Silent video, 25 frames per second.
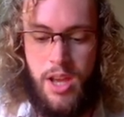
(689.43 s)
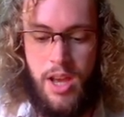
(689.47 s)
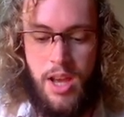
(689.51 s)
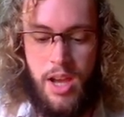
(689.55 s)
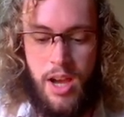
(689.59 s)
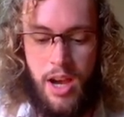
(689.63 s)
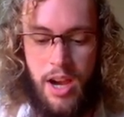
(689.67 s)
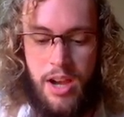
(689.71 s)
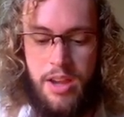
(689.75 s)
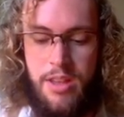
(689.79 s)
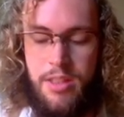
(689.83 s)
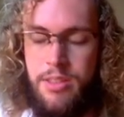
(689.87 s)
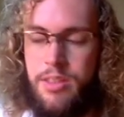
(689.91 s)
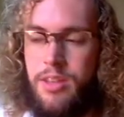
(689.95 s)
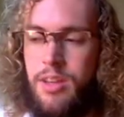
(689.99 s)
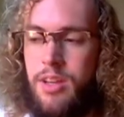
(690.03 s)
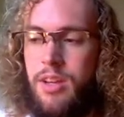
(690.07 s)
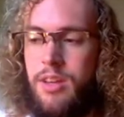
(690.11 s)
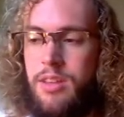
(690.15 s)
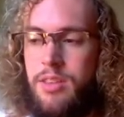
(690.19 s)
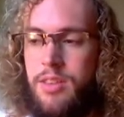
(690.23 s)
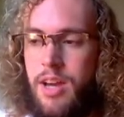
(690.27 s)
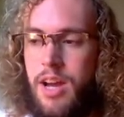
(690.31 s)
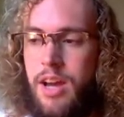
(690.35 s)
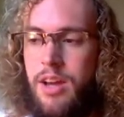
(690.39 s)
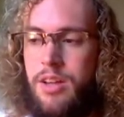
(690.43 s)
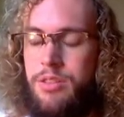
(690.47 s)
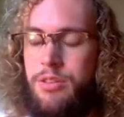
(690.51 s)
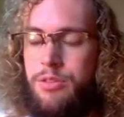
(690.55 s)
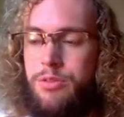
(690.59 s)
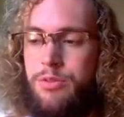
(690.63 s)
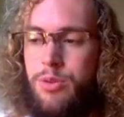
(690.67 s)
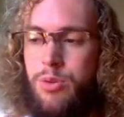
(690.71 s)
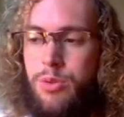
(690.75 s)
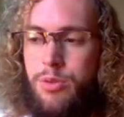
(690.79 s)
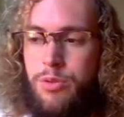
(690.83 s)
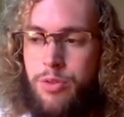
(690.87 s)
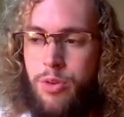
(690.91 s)
I think that the
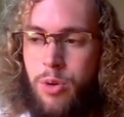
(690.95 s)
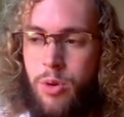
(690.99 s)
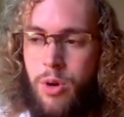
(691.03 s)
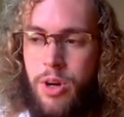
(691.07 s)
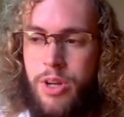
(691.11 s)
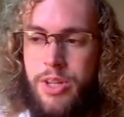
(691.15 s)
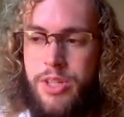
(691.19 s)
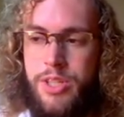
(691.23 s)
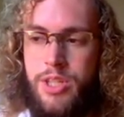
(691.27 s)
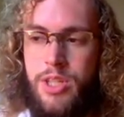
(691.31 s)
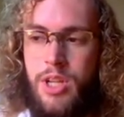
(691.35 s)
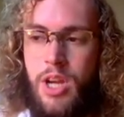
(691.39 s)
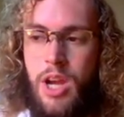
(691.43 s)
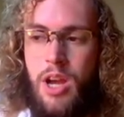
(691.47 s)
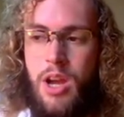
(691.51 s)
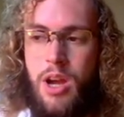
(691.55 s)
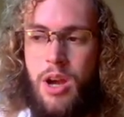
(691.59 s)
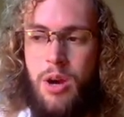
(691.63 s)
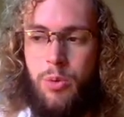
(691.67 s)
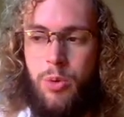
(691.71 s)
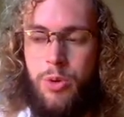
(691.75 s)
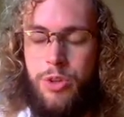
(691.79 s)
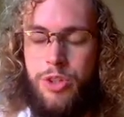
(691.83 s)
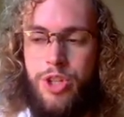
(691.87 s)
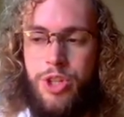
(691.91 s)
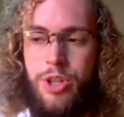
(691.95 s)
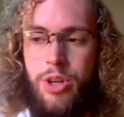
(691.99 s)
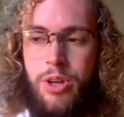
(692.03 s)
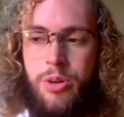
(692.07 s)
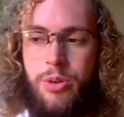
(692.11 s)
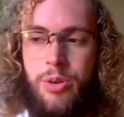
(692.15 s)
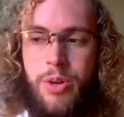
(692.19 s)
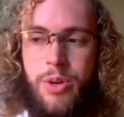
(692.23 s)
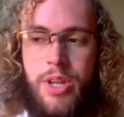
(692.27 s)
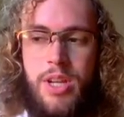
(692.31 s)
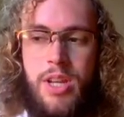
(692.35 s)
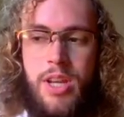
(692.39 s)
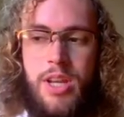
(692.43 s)
food forest will show
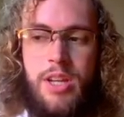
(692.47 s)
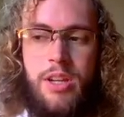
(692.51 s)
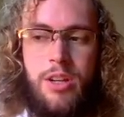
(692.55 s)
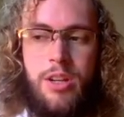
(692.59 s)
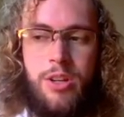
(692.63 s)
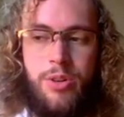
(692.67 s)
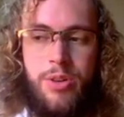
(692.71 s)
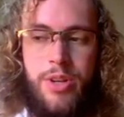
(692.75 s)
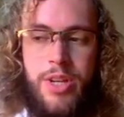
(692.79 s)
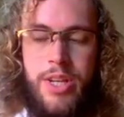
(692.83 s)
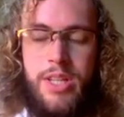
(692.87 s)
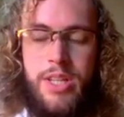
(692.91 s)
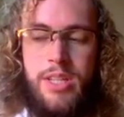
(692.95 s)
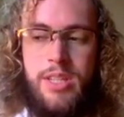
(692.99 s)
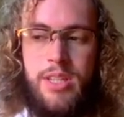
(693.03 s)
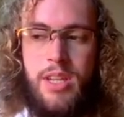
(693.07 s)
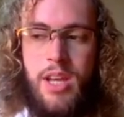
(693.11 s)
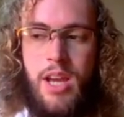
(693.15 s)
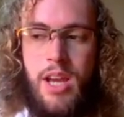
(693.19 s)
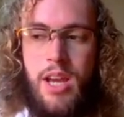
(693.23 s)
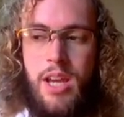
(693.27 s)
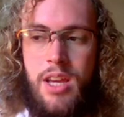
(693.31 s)
an increase